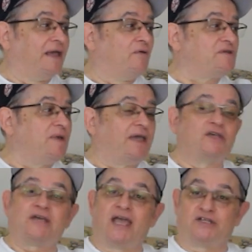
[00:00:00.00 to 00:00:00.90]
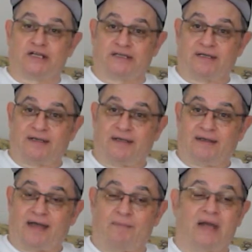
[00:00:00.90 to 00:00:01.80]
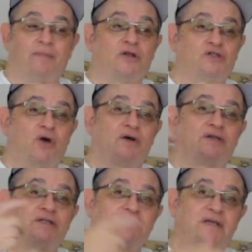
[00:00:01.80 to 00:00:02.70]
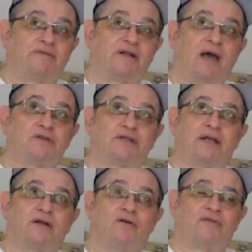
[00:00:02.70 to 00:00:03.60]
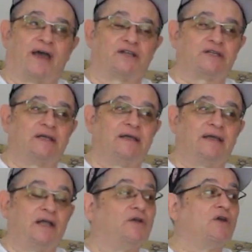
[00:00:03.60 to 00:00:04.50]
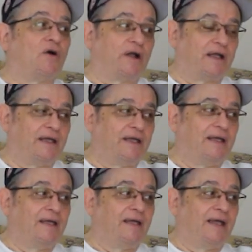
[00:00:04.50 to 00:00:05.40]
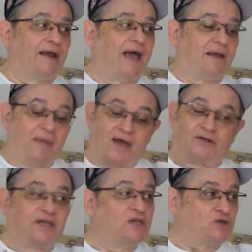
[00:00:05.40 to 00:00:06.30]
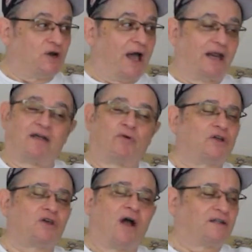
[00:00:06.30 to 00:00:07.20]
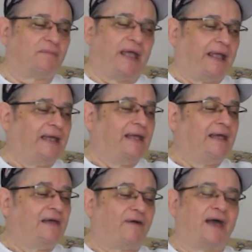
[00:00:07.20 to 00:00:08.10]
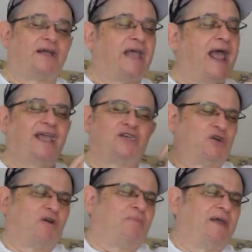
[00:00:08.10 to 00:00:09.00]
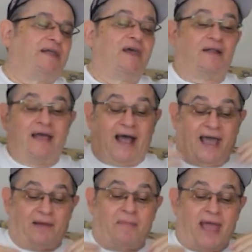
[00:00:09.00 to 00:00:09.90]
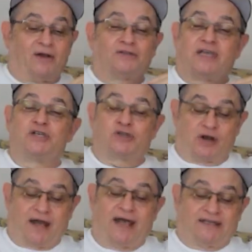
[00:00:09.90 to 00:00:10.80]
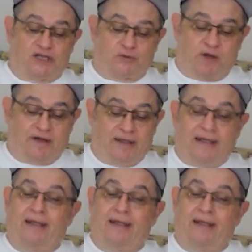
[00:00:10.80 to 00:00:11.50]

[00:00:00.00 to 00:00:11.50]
He was Mickey's agent. Mm-hmm. I met him at a show in '79 with Sandy Koufax in New York. And I had a Mantle t-shirt on. He never would have talked to me. If I had a Yankee shirt, big deal. I had a Mantle t-shirt on, not this one.